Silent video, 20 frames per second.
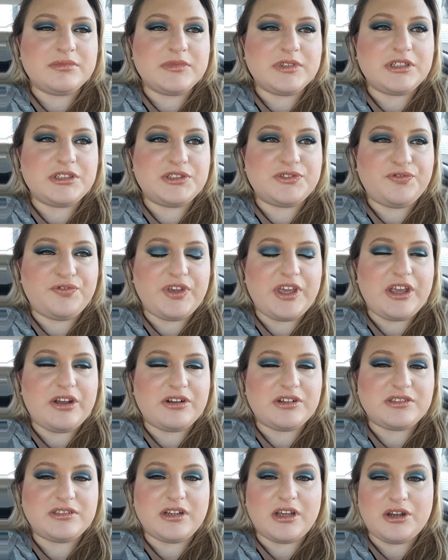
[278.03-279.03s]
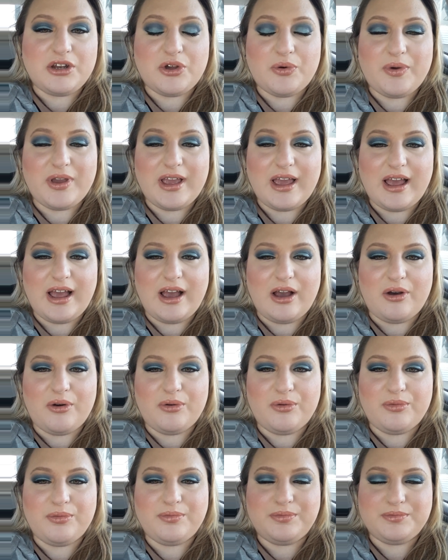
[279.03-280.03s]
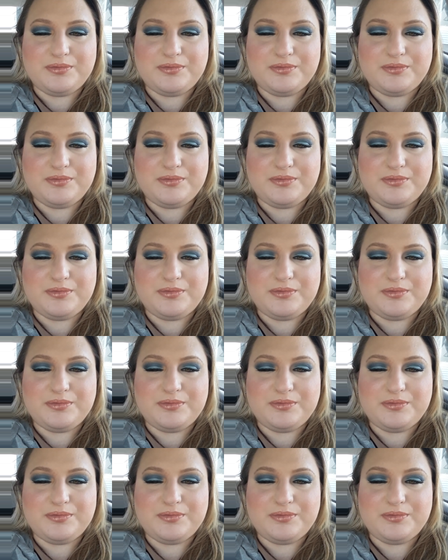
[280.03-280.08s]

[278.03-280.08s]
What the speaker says: Because fear is not knowing how.